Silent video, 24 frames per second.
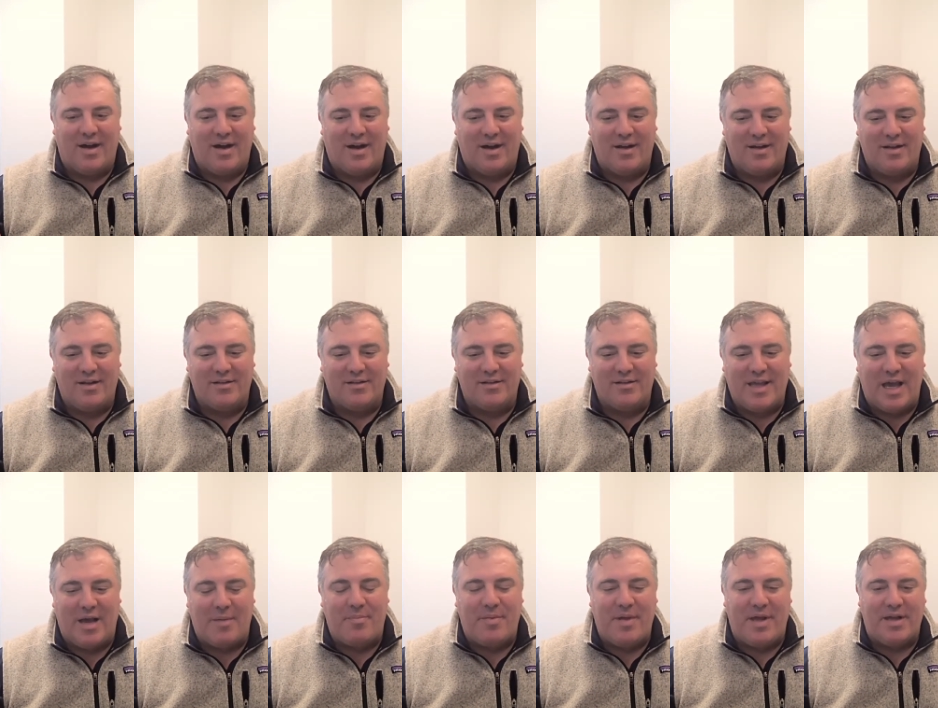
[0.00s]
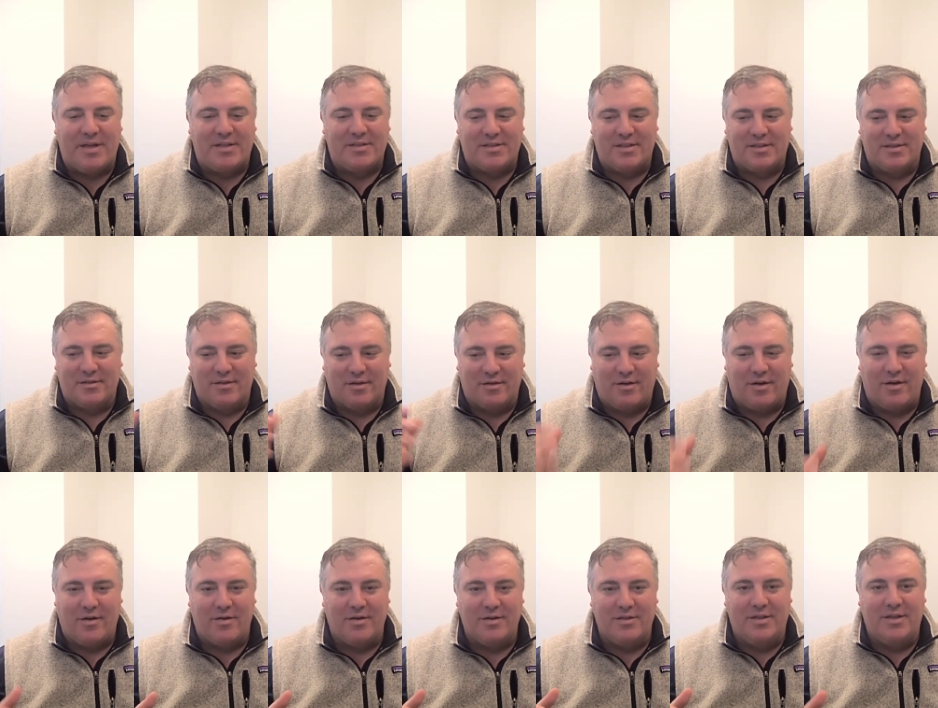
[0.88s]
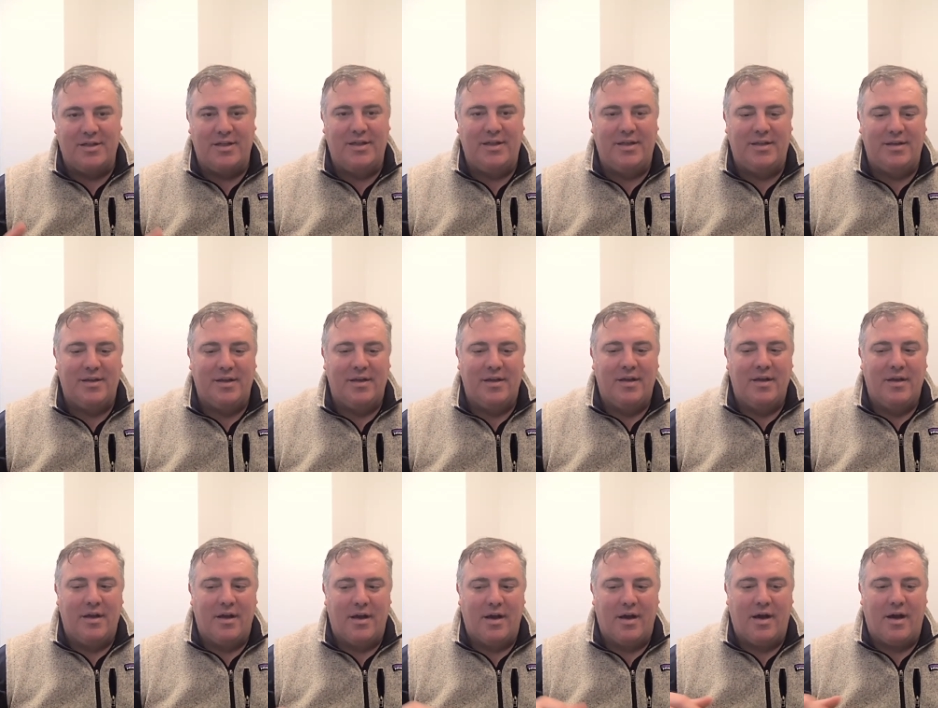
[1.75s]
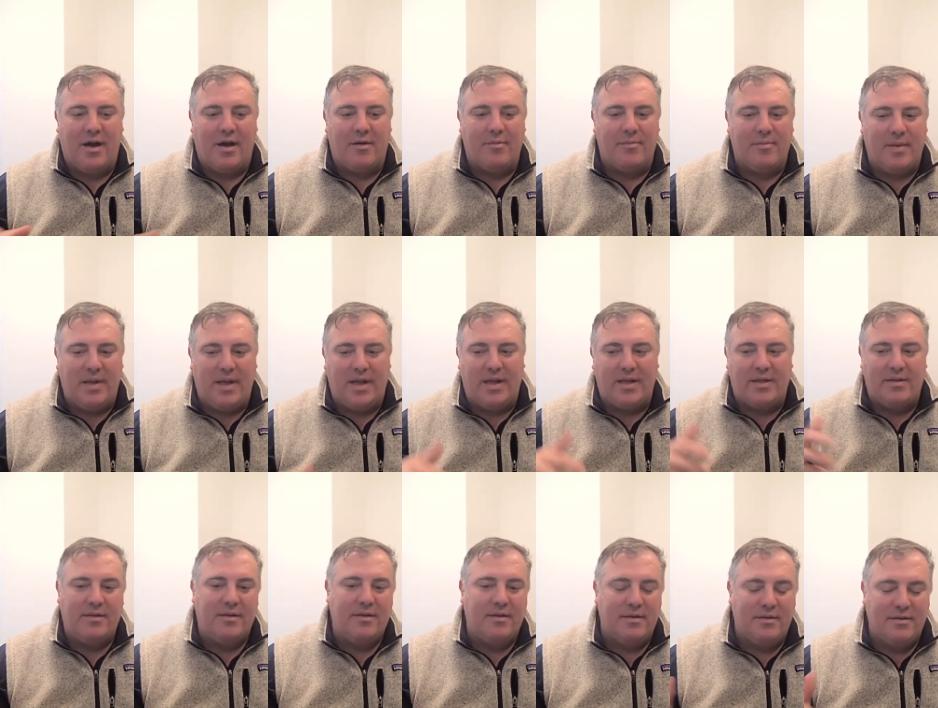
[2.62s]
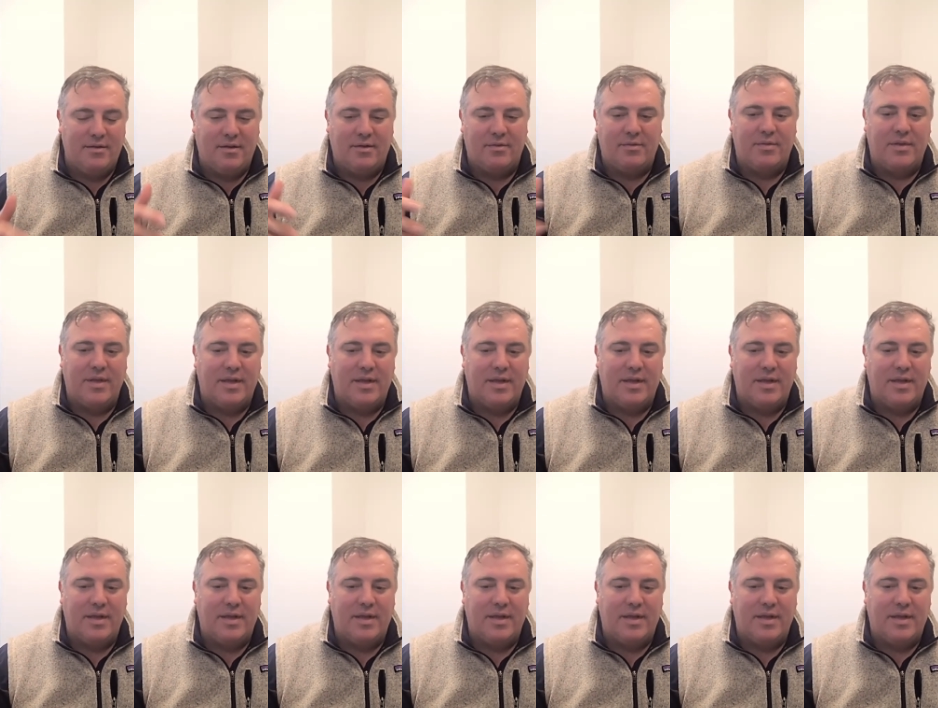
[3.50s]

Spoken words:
in capex and R&D, and they